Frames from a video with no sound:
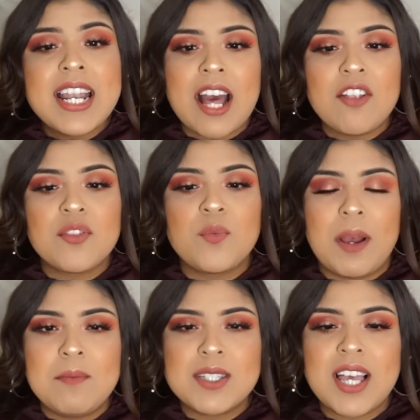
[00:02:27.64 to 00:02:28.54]
Now their
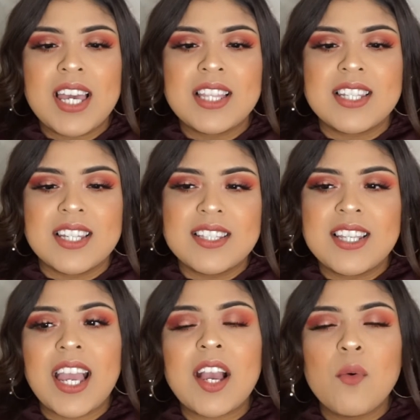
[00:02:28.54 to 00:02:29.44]
website did
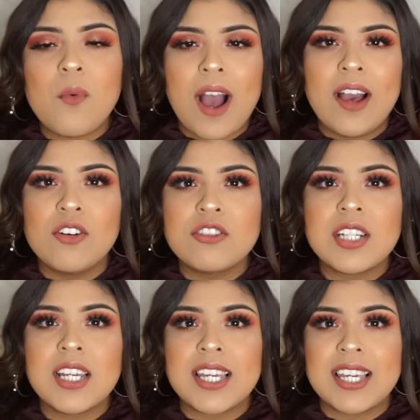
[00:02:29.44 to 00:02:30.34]
take a while
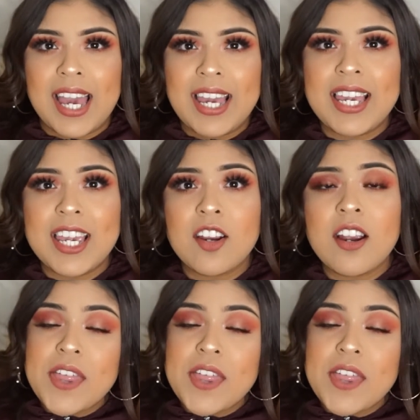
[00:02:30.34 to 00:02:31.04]
to get here.